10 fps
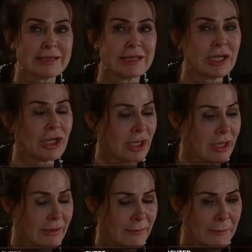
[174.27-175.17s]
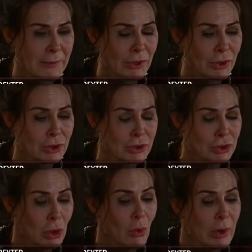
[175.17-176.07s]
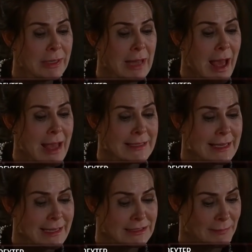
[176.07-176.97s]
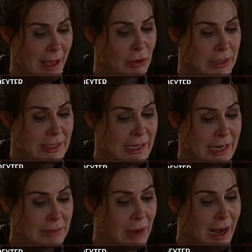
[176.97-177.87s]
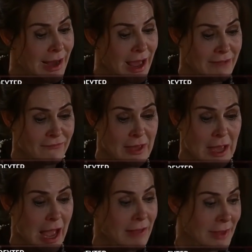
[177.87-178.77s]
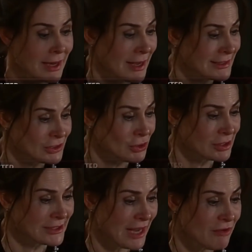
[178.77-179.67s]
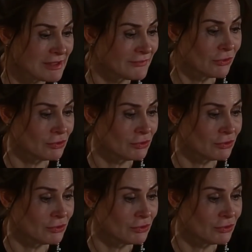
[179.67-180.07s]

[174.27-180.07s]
had no one I cared about in my life. And then I saw Sarah's